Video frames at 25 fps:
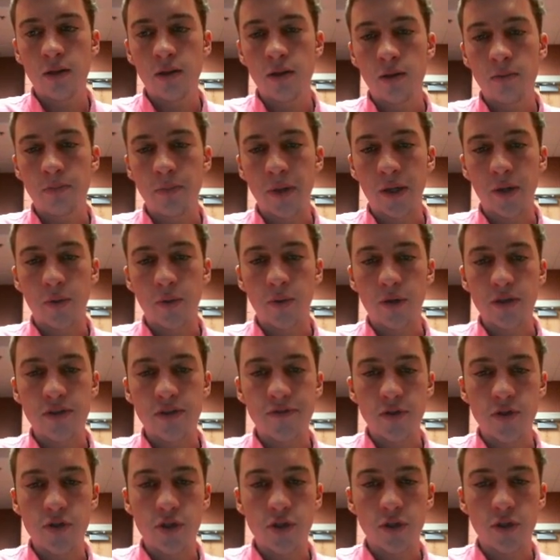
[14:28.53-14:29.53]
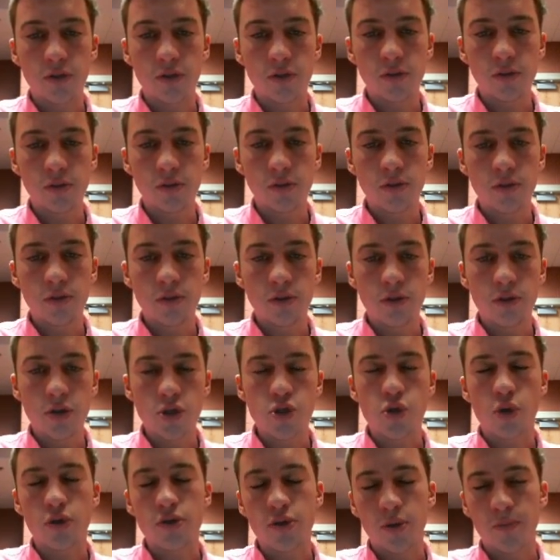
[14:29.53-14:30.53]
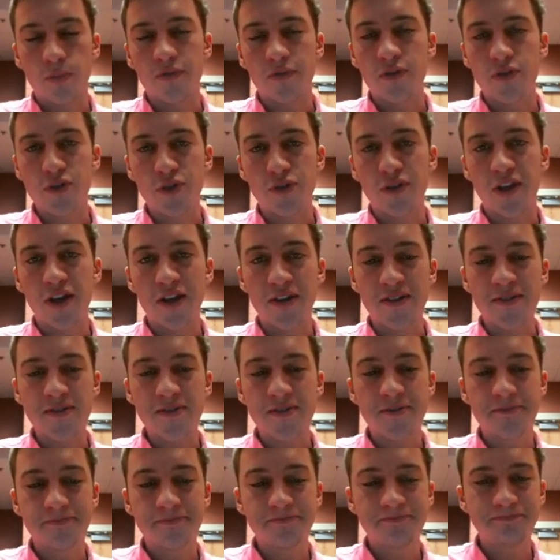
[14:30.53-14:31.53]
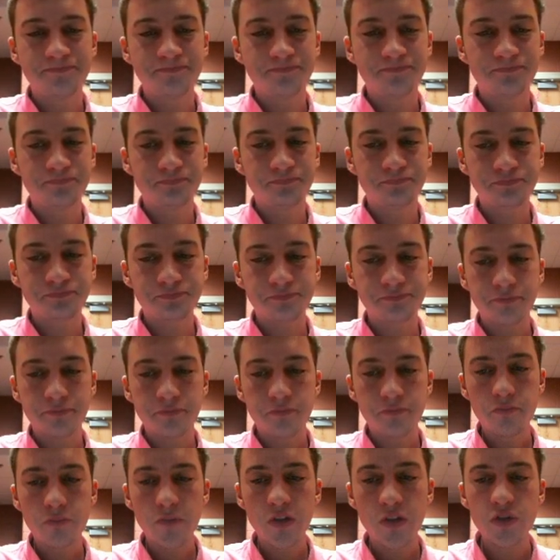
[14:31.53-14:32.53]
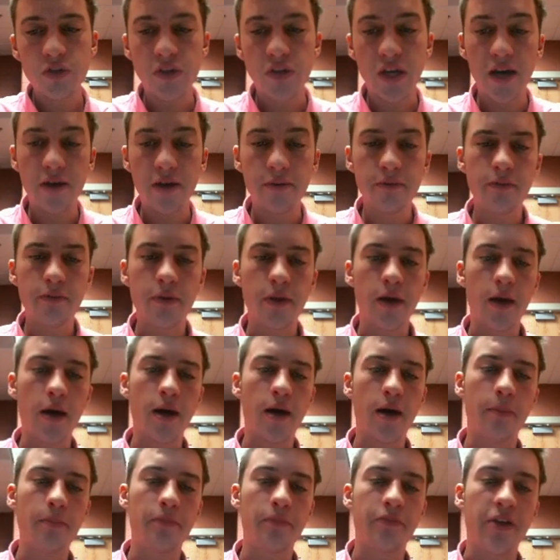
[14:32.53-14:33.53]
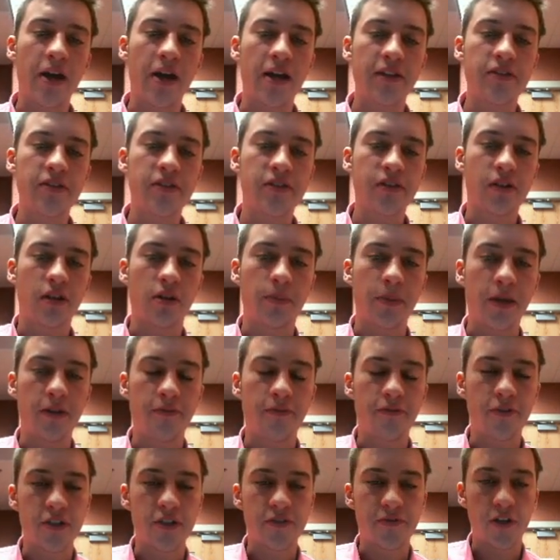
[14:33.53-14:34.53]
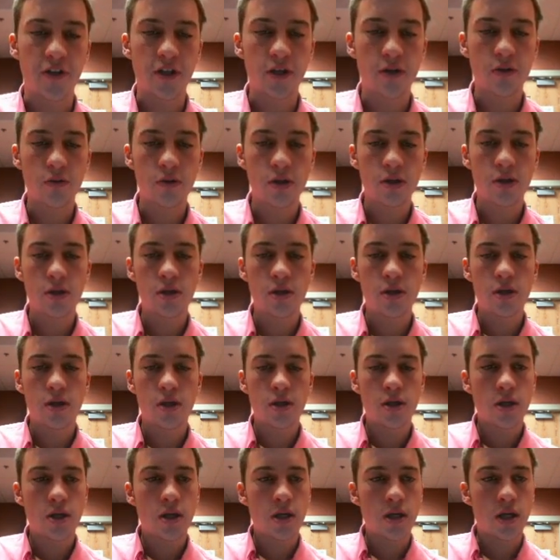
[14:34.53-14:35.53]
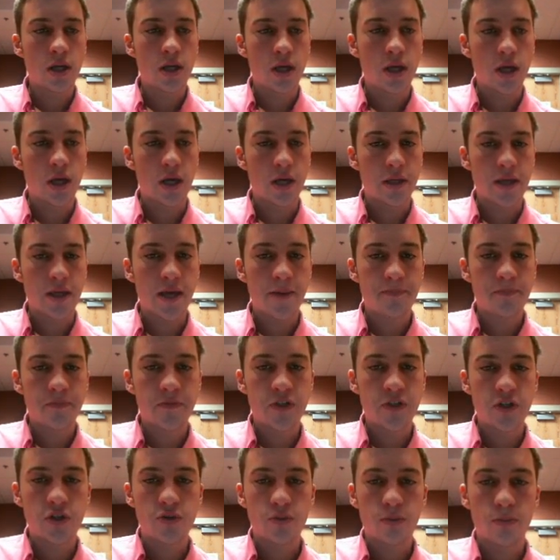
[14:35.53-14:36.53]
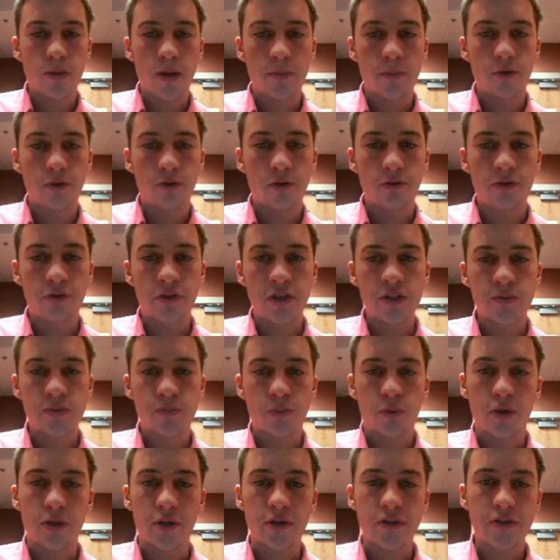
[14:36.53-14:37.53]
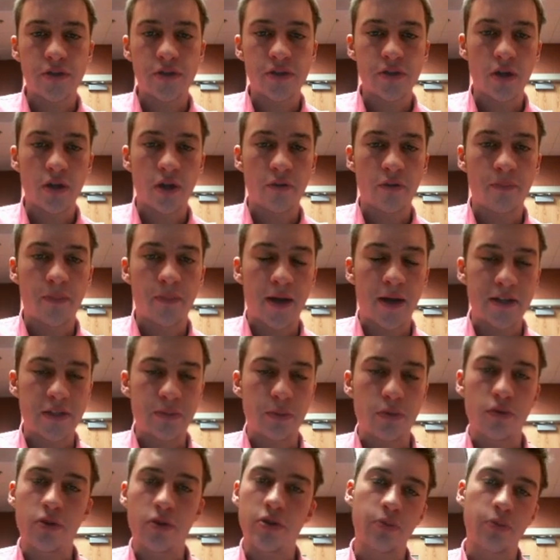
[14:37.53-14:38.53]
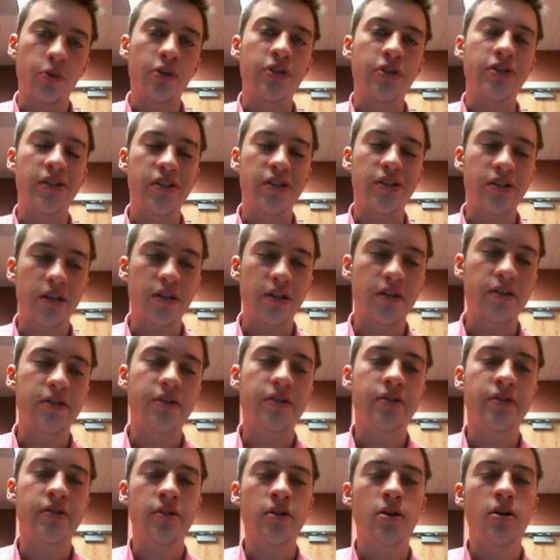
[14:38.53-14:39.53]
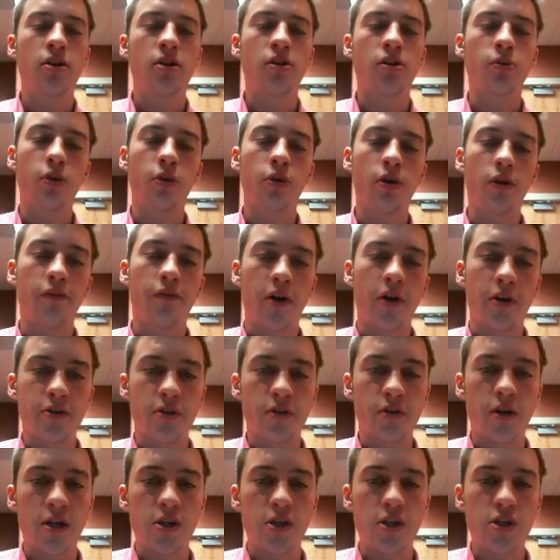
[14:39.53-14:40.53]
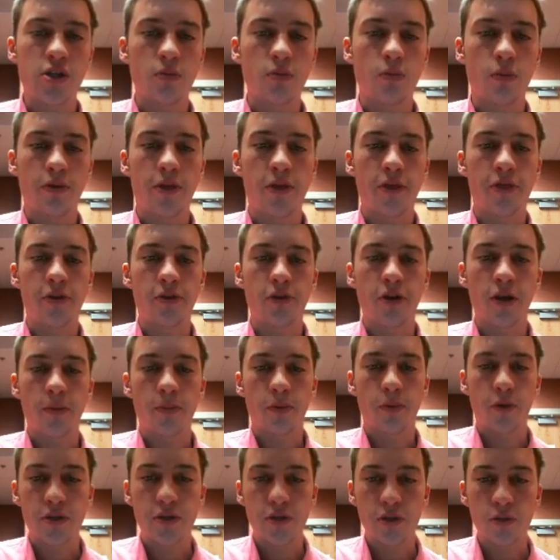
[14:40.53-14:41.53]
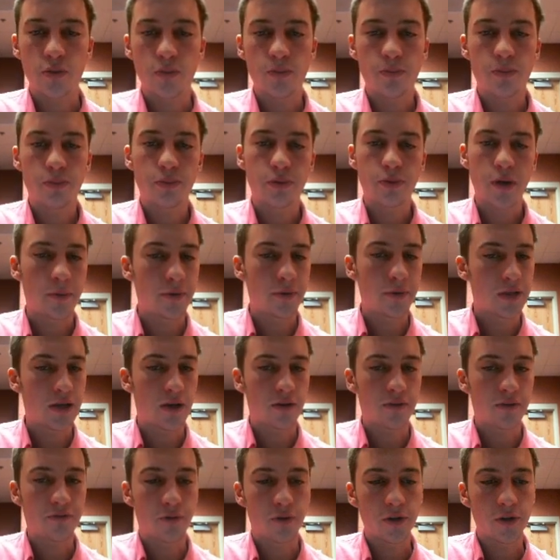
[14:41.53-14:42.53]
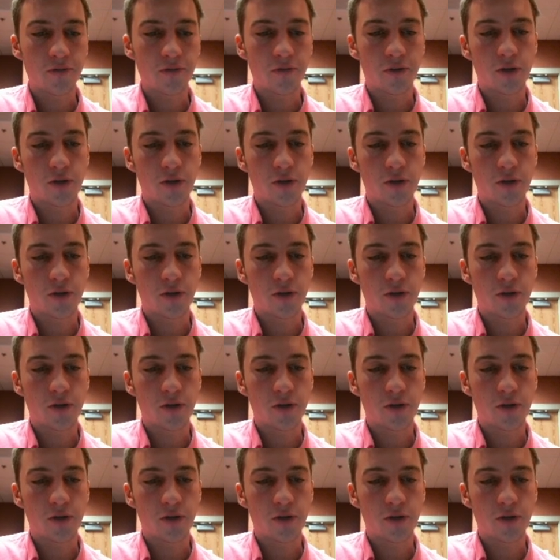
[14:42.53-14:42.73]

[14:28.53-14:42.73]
Bitcoin's future, short-term future, that is. So yeah, um, that's gonna be it for this video. Uh, yeah, just remember these points of possible res resistance, the rule of alternation with the thirty-eight point two, probably down to forty-four